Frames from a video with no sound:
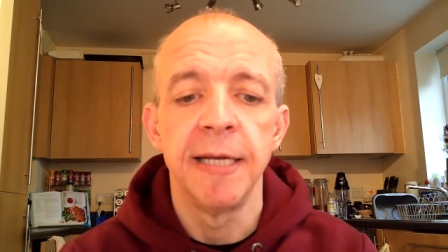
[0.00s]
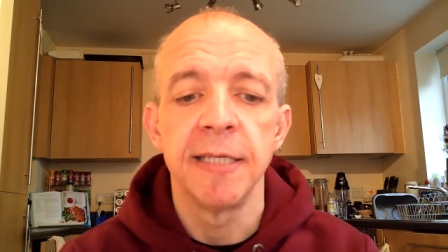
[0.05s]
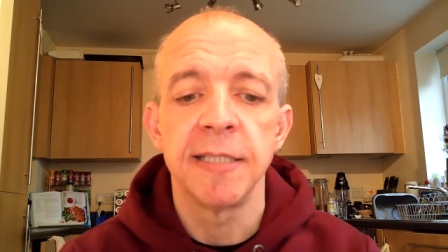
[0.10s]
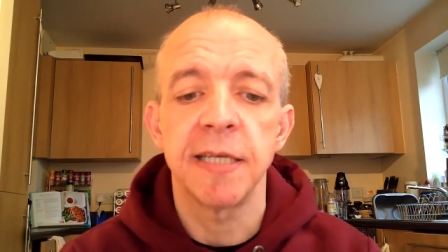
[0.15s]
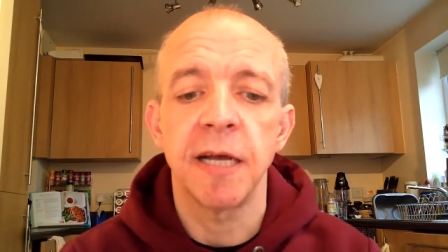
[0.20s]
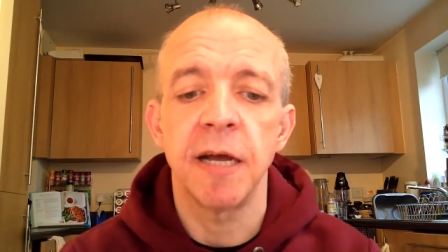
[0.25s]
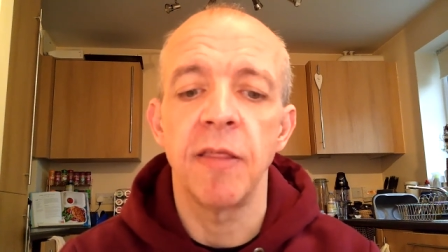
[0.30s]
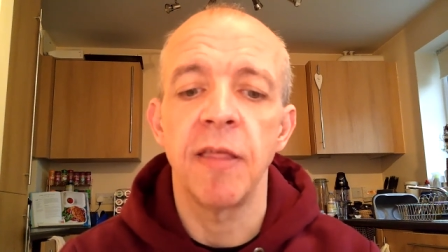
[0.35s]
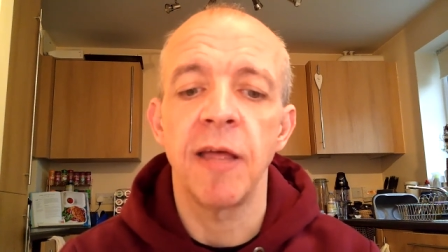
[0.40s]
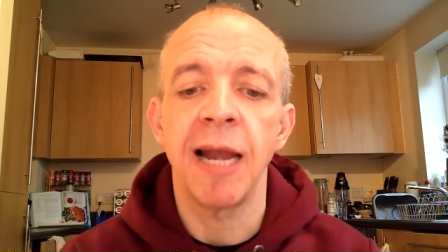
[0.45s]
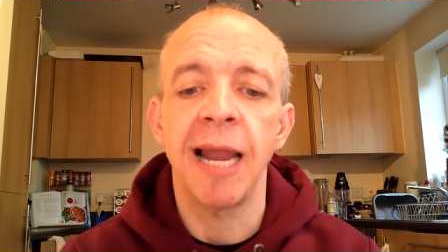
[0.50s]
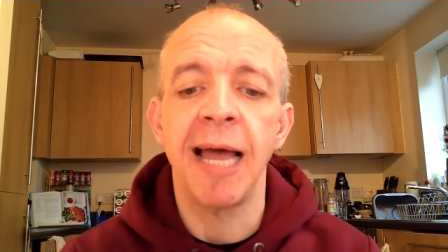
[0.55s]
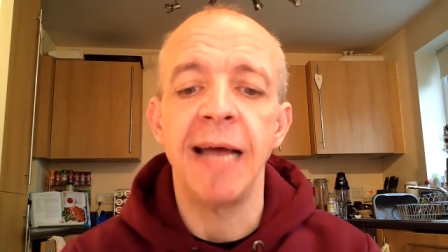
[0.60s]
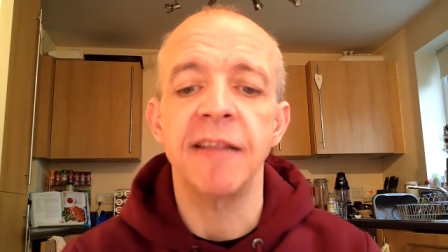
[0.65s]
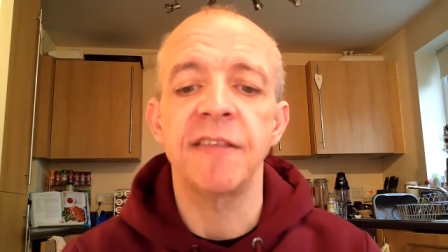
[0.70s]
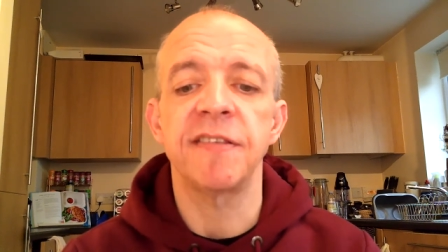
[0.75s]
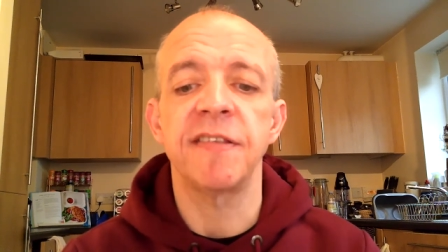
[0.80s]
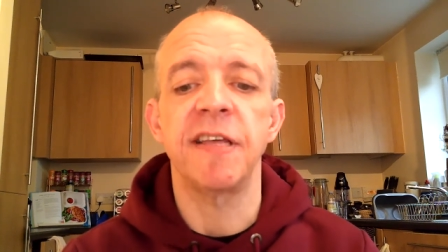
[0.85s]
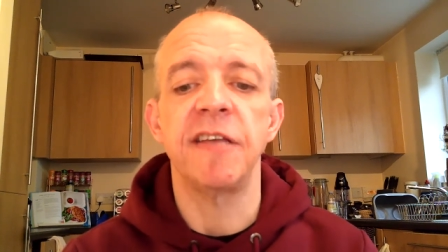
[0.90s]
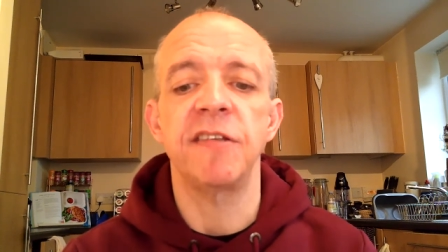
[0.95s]
So the
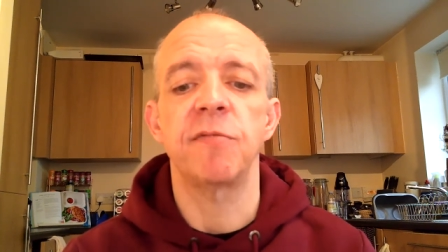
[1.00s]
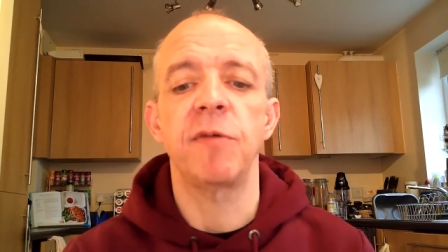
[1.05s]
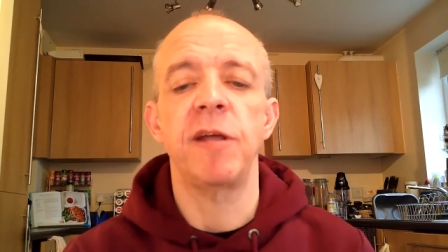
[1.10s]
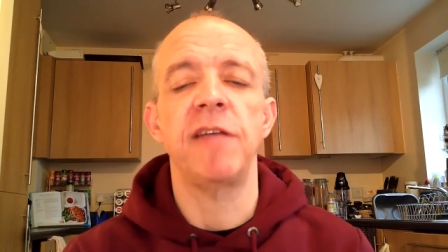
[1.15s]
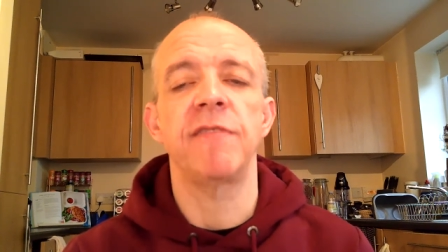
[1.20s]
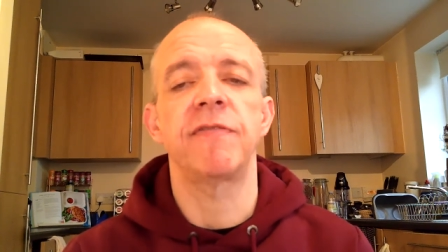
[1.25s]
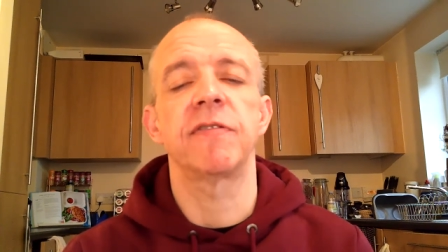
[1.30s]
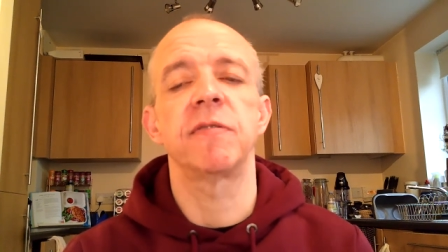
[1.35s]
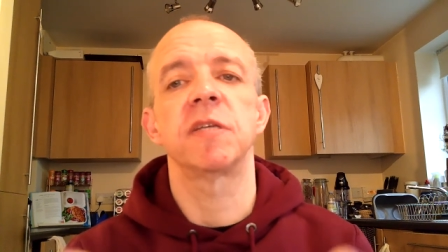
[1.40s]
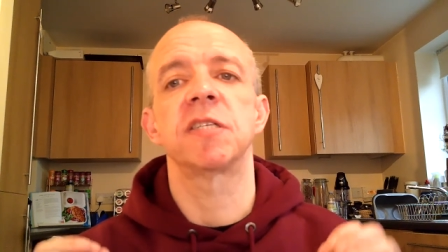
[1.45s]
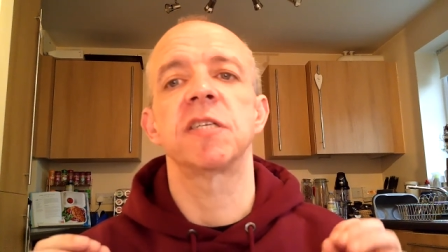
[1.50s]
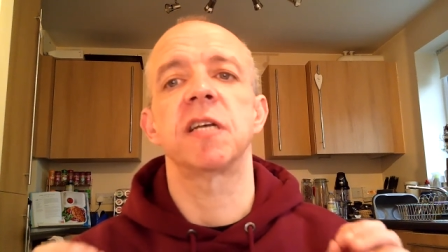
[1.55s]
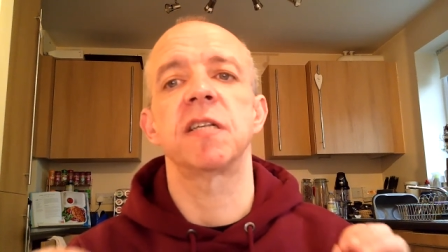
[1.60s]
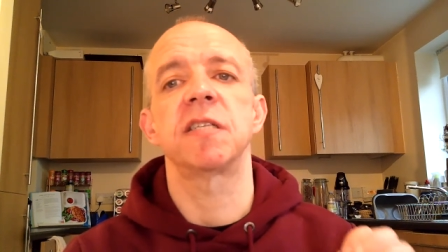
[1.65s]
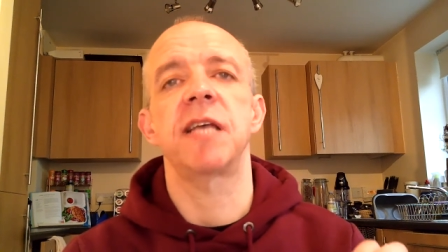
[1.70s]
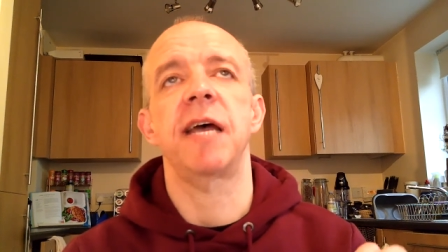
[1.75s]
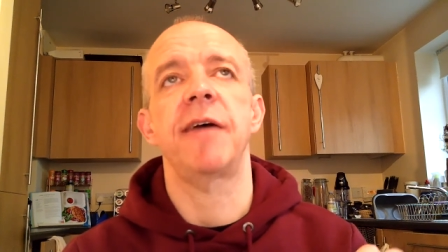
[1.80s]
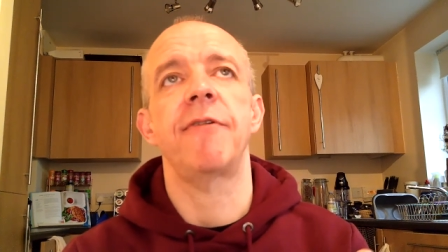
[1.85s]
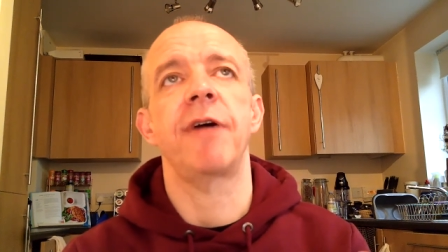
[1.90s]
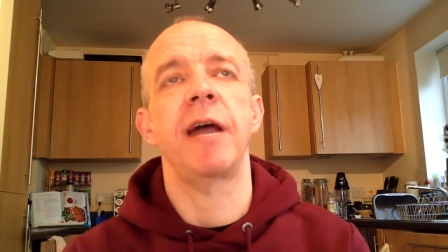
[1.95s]
lads this week from the
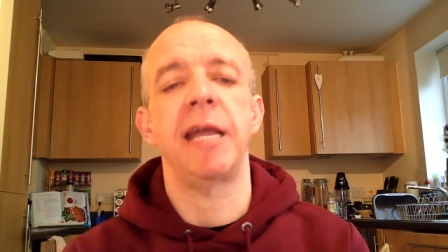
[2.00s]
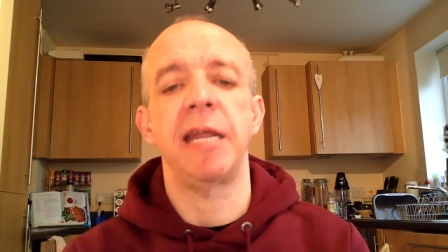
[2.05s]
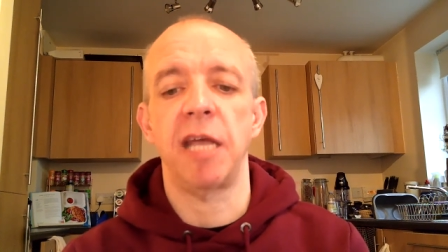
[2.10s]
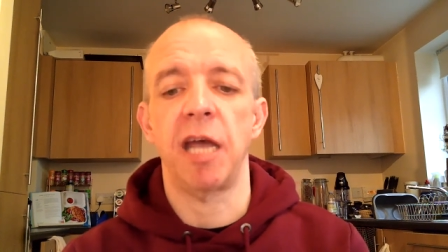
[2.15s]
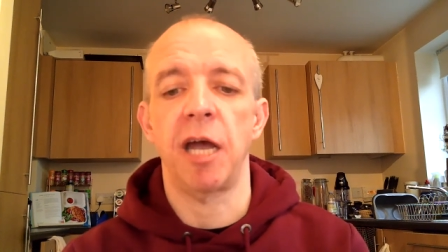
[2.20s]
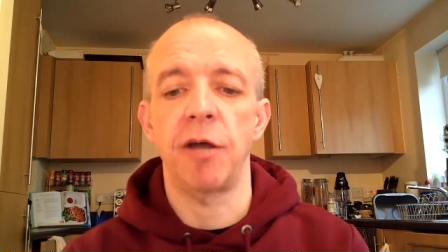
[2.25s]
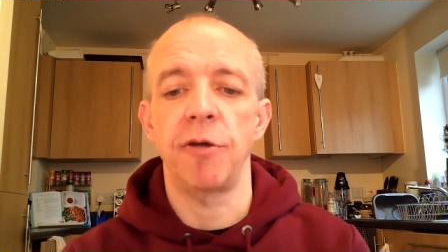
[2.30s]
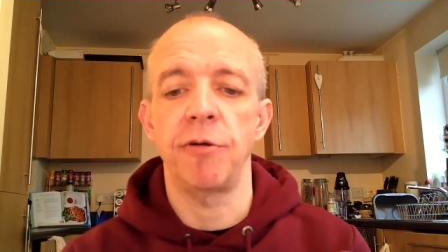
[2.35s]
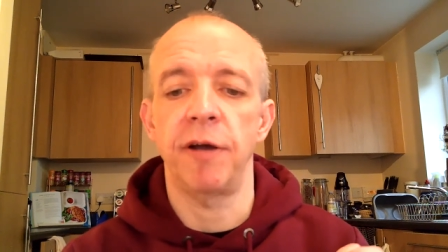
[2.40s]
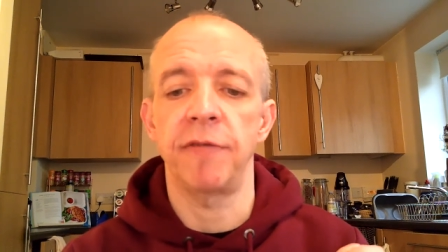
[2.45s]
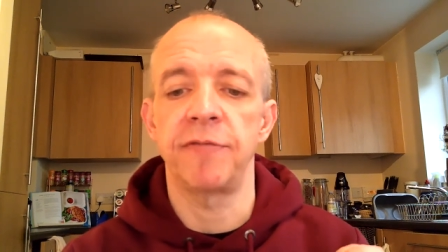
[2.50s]
Sunset Radio